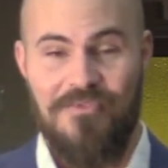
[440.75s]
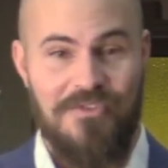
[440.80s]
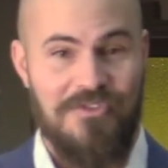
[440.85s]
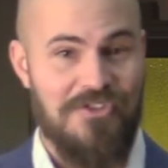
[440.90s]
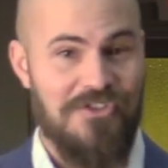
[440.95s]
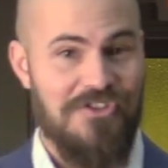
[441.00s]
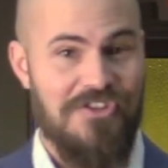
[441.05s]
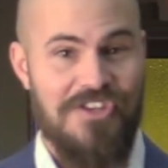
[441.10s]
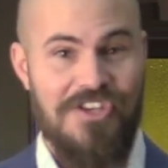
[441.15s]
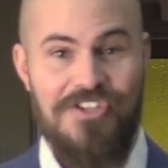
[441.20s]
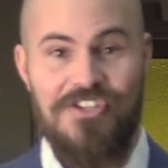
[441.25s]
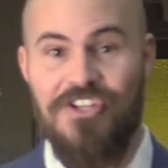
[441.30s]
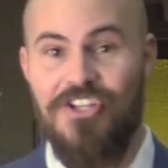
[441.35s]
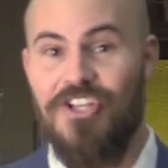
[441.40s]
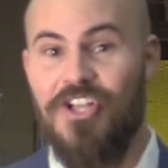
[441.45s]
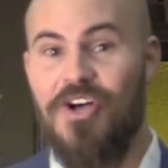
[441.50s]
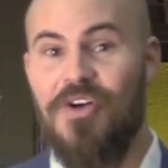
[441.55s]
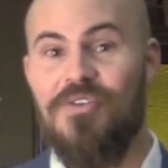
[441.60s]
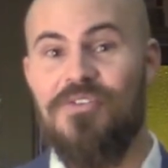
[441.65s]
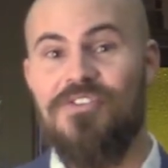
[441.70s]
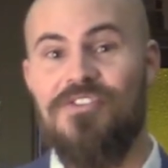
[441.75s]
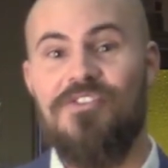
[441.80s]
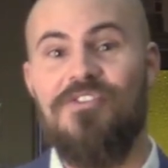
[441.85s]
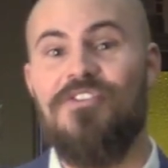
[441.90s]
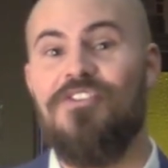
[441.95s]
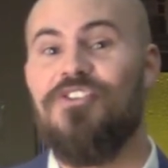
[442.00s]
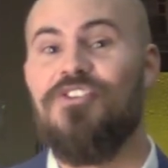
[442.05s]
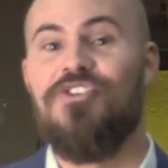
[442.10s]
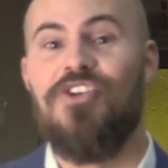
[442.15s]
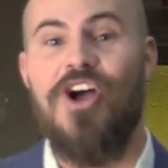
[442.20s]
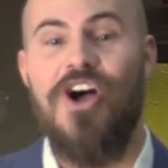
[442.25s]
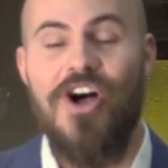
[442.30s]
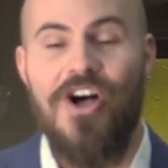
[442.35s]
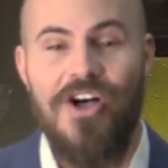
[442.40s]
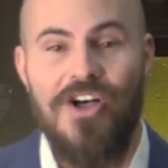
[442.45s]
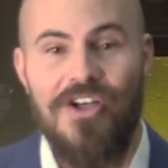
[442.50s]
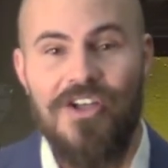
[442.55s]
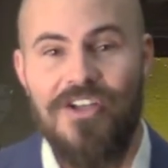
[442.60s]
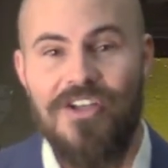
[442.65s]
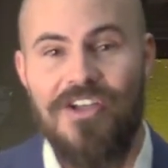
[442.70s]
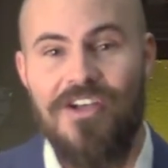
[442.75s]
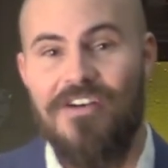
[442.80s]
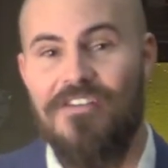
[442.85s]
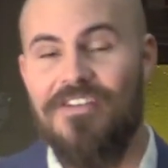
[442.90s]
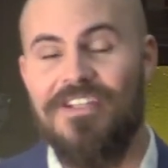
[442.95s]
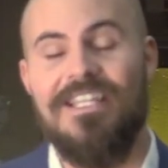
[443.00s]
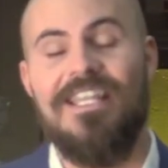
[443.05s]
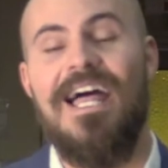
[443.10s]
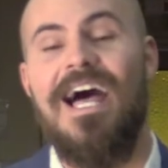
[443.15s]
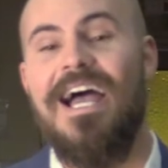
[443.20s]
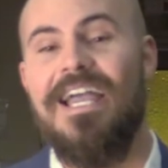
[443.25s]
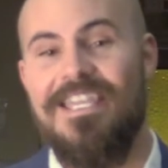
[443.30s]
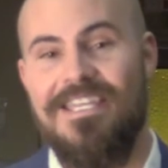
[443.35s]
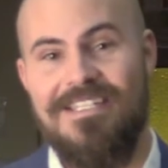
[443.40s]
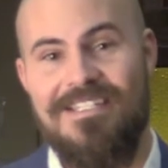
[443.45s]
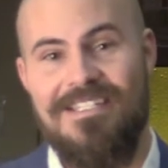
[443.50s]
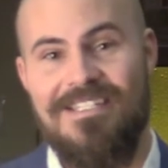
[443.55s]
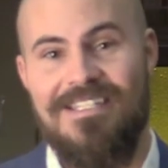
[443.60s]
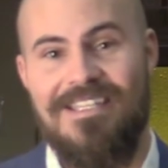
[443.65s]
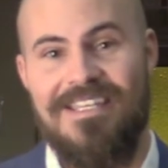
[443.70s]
This close to the jaw of a lion.